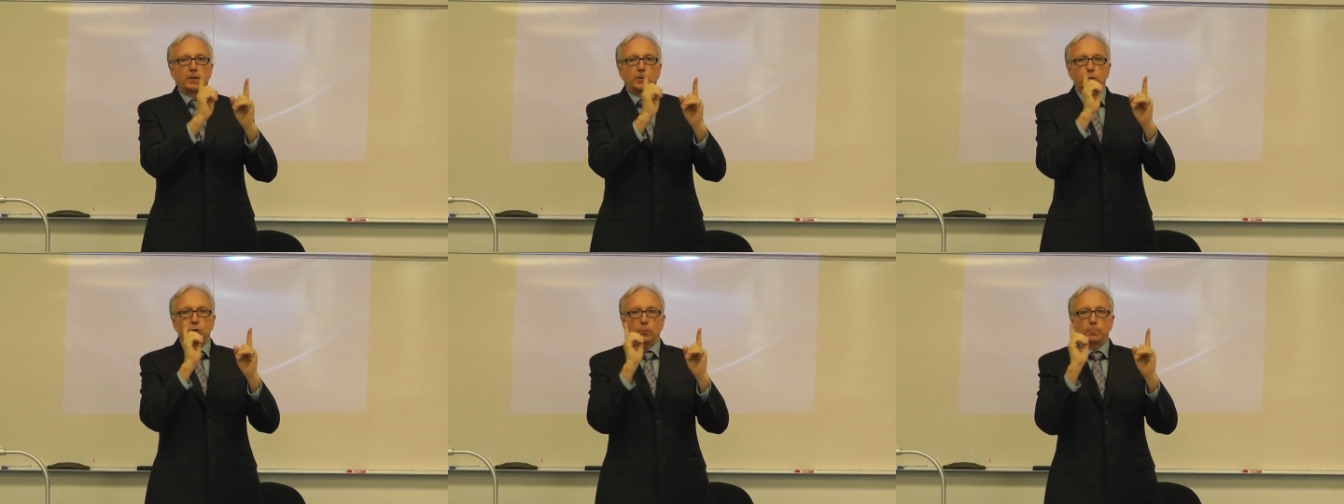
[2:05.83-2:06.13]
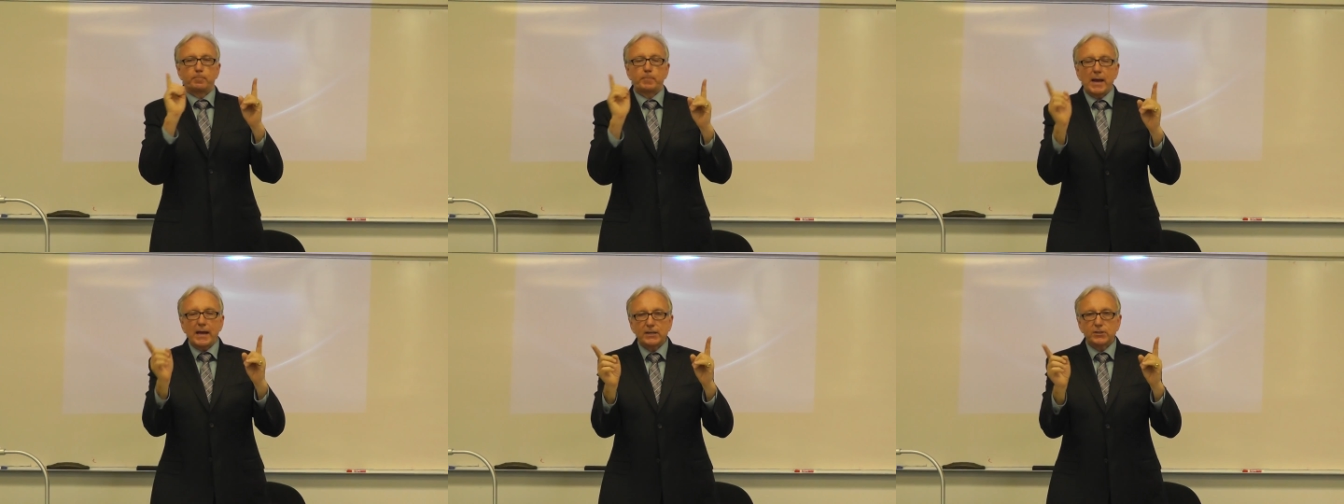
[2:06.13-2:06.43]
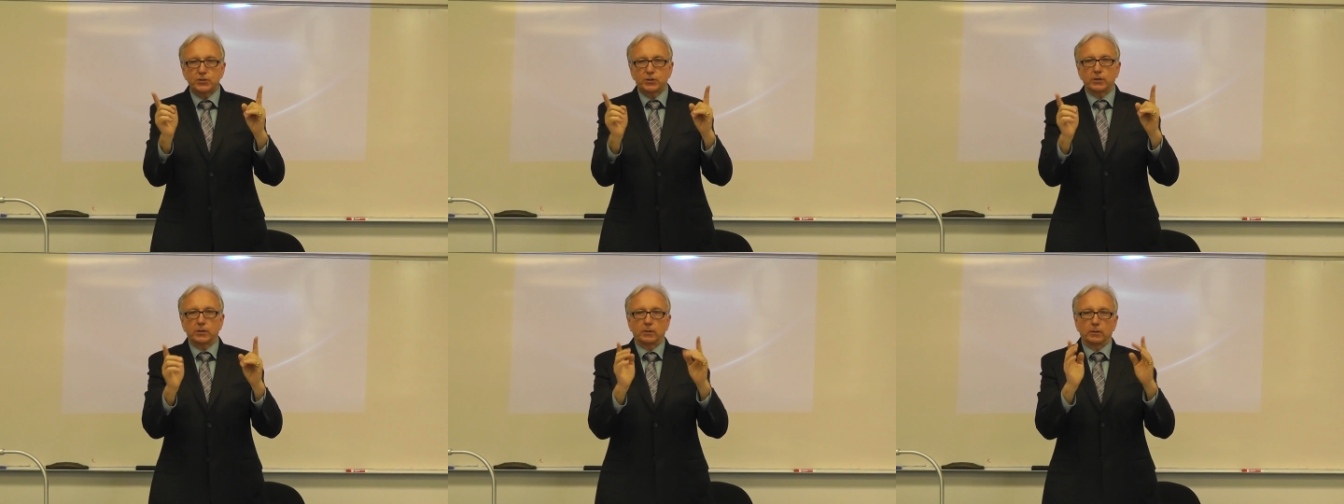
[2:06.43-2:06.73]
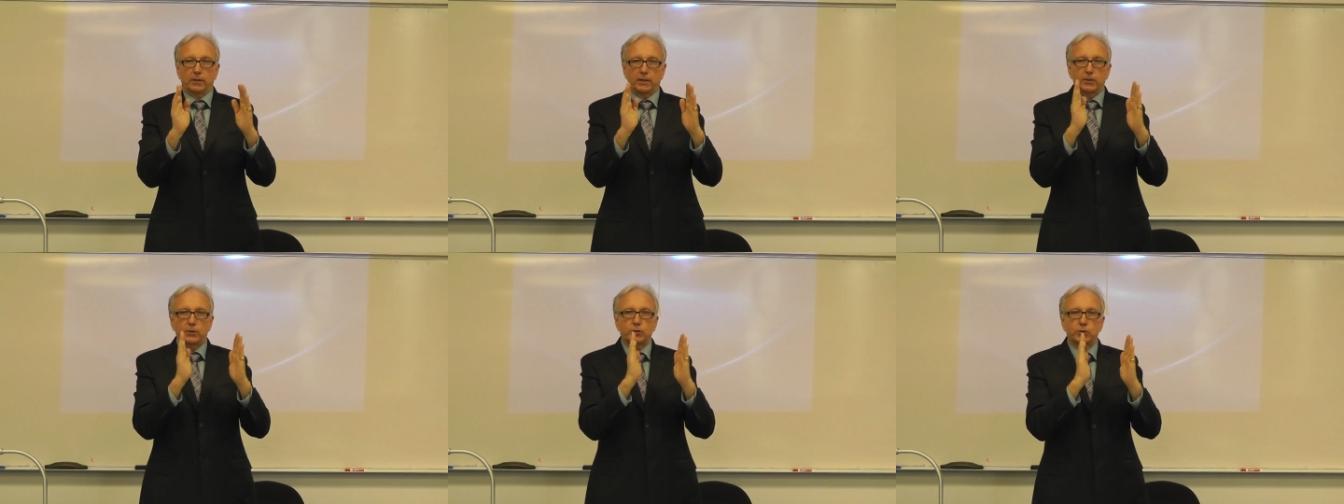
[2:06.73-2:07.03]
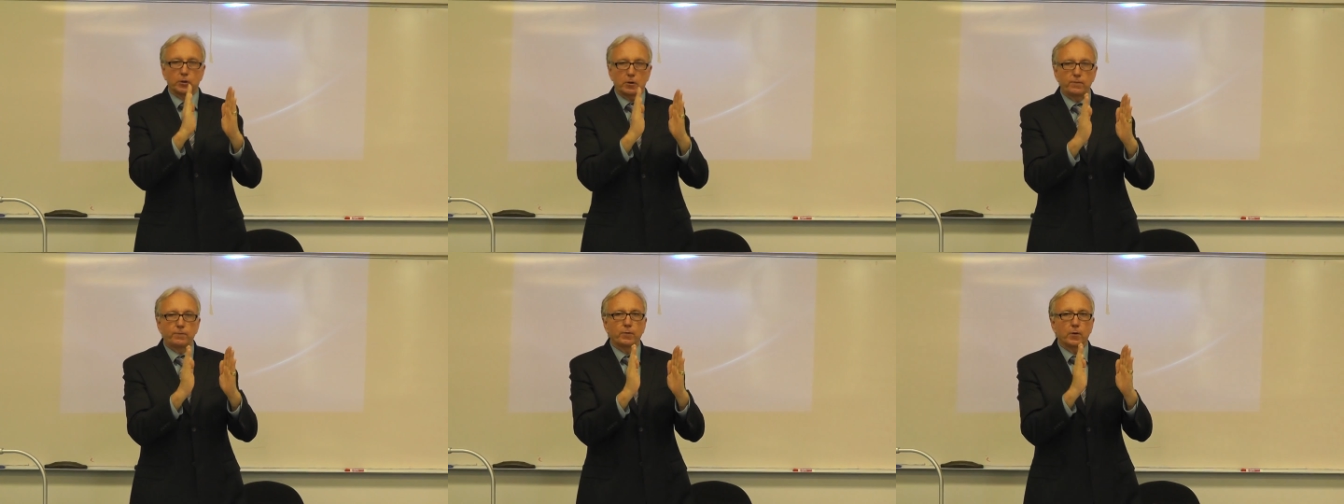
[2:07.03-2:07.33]
So basically,
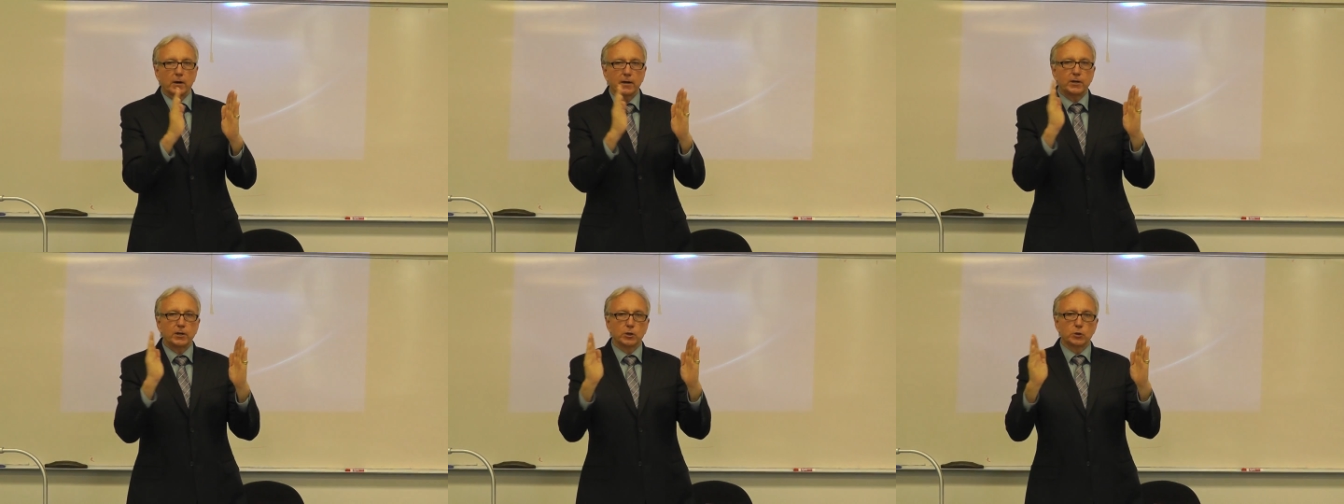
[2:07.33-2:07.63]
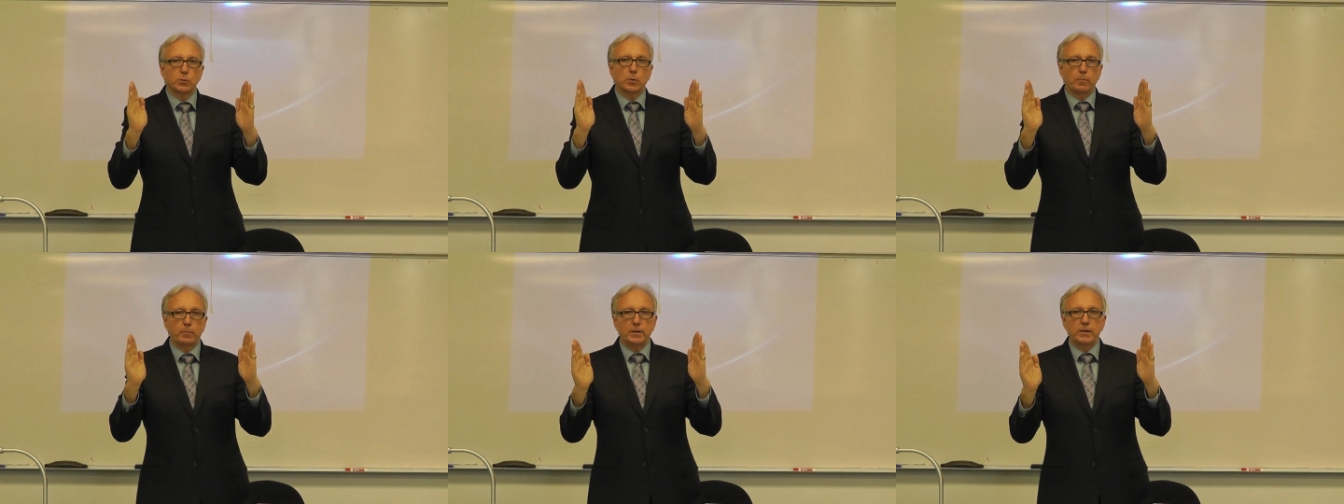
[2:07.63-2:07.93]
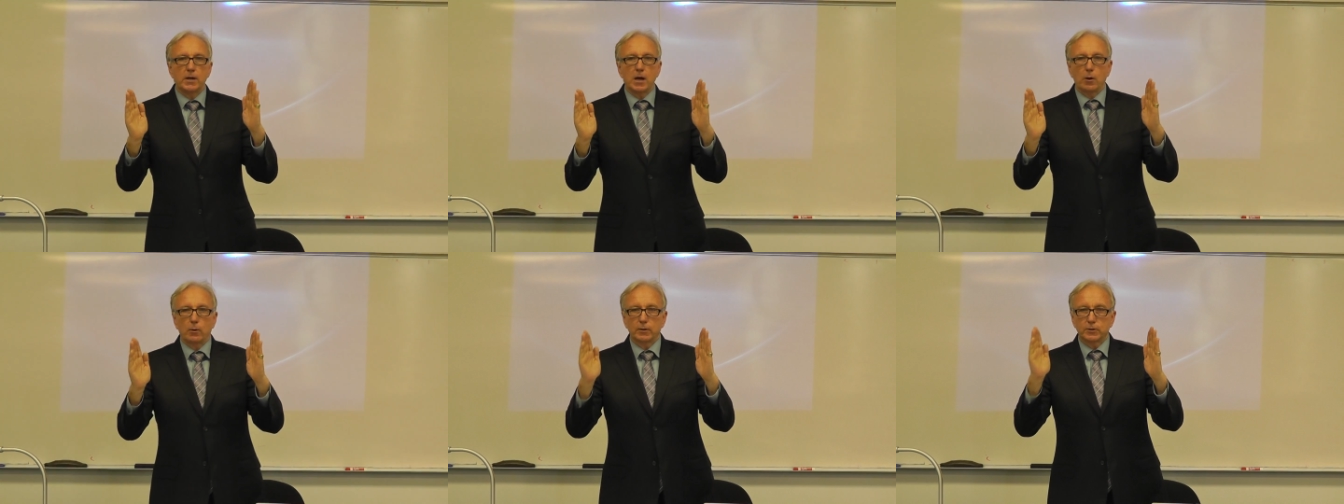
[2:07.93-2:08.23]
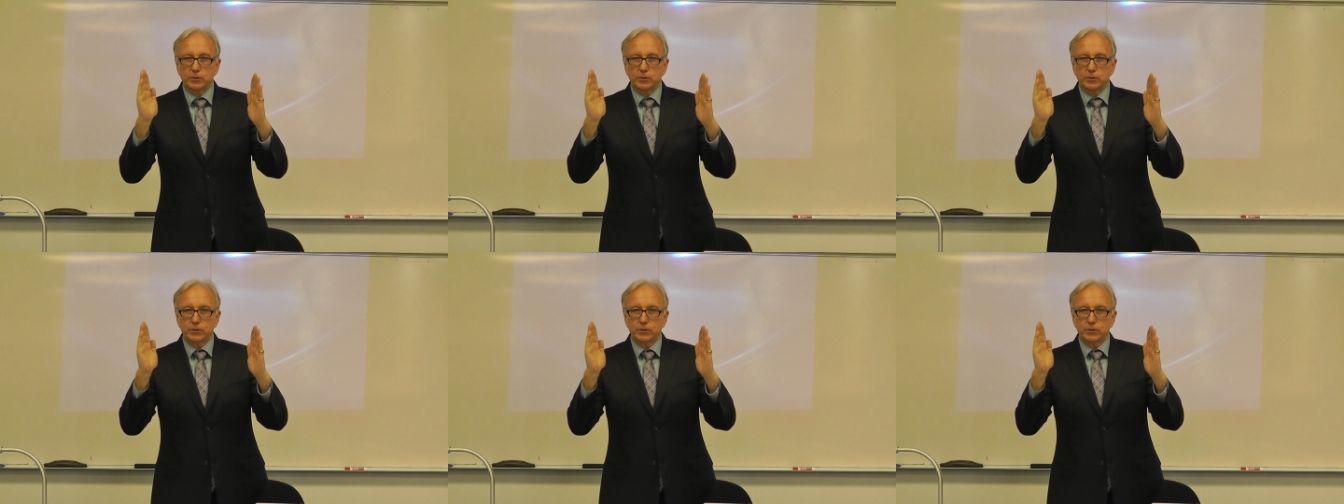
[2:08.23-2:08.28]
so far, here's what we know.